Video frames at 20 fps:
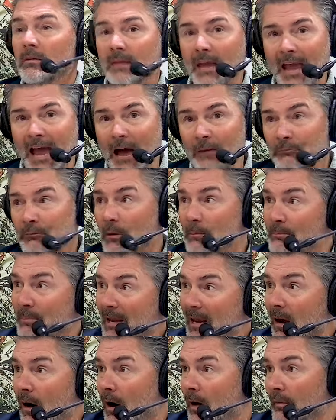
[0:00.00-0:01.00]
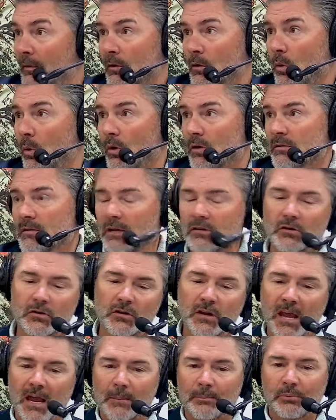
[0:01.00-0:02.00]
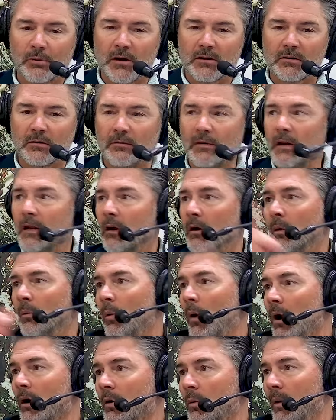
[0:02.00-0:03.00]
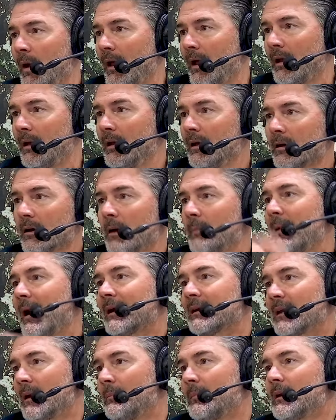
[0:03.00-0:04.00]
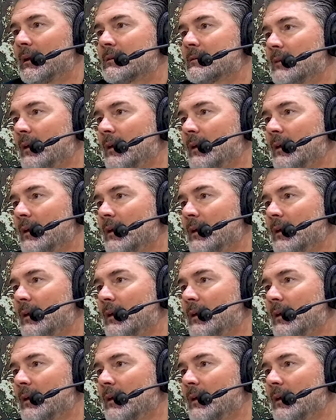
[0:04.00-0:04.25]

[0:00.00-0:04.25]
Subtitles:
they have to be on the course. They just can't press a video and walk away, come back 10 minutes